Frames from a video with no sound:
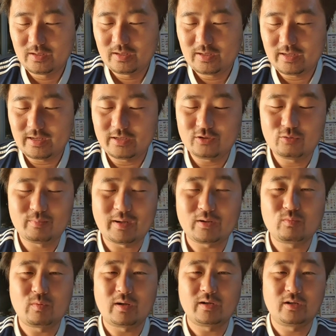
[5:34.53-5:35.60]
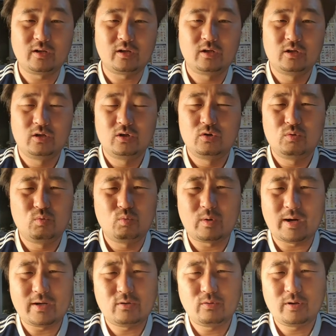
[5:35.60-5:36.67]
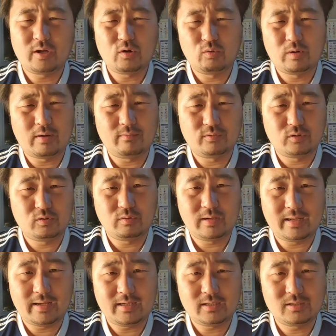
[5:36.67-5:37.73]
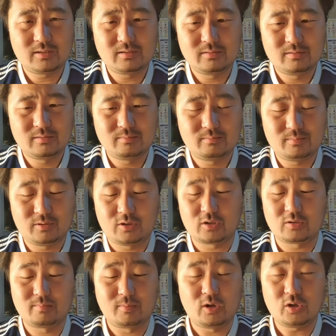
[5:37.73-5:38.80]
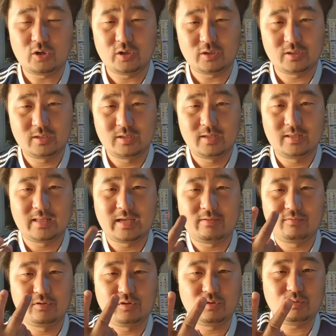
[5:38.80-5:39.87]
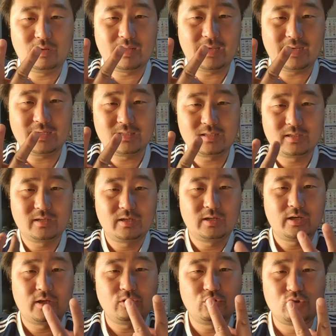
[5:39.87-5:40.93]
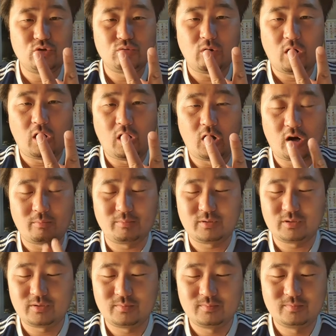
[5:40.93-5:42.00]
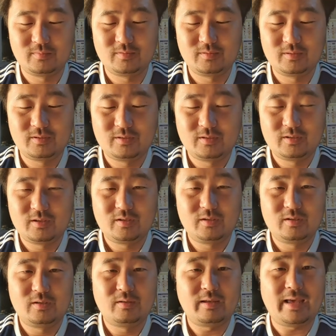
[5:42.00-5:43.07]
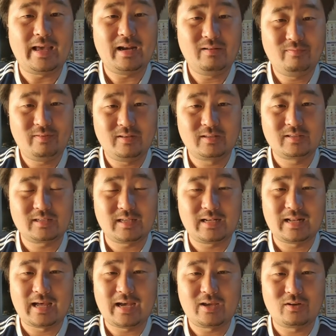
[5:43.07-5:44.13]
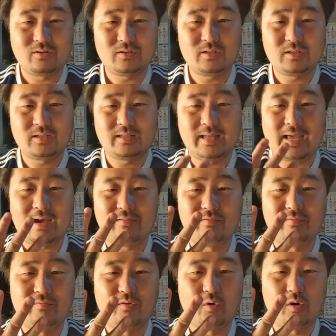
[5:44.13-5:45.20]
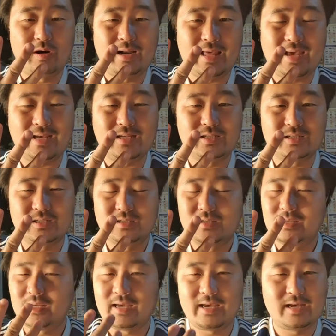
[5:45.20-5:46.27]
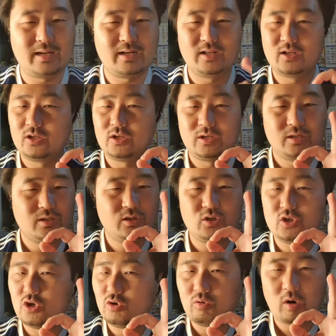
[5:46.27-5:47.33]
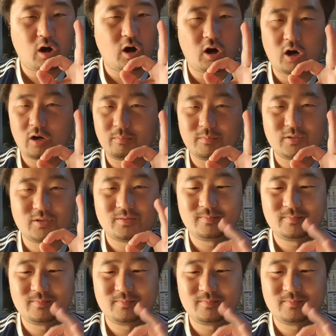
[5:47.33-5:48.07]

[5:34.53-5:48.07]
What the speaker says: And you might wonder, why do they only have 2 legs? Because monkeys, they have 2 legs and 2 arms. Elephants and lions, they have 4 legs and no arms.